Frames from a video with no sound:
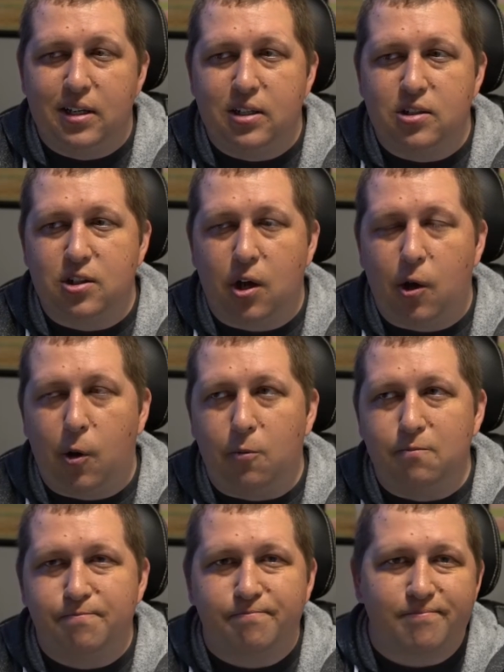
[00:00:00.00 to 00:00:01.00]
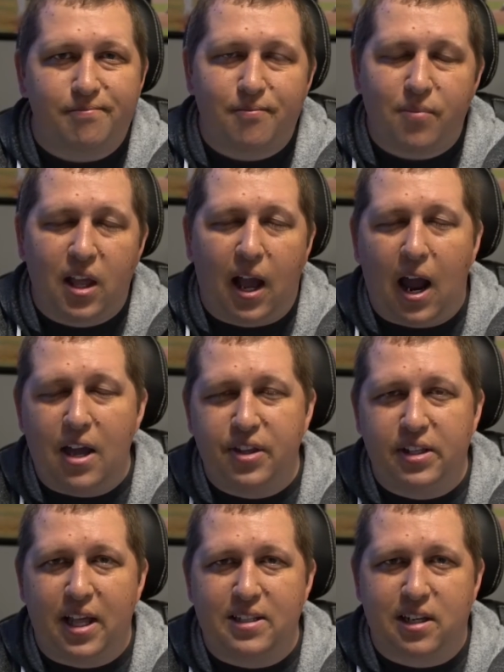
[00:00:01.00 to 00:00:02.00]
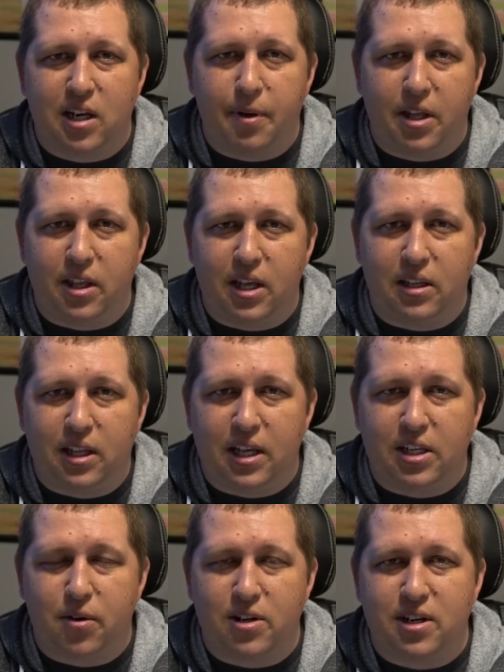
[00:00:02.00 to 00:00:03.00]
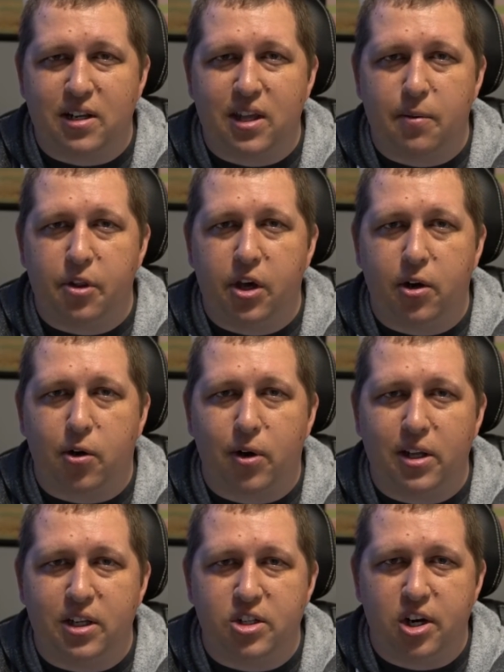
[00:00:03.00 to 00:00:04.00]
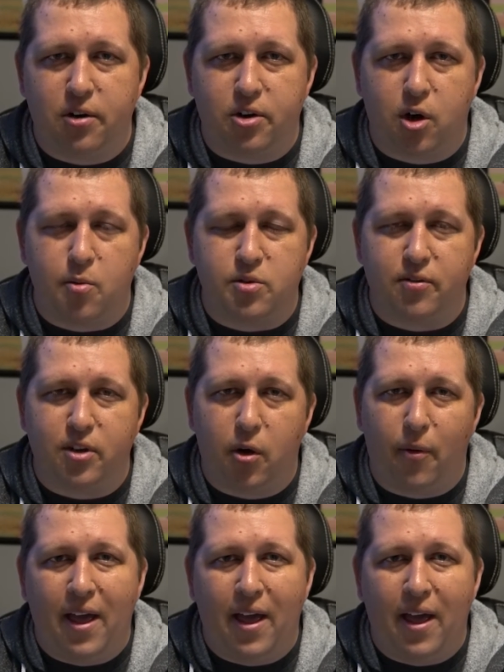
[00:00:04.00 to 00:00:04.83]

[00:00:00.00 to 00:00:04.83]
So I think that's going to be the interesting thing with Hunter Green this year in terms of,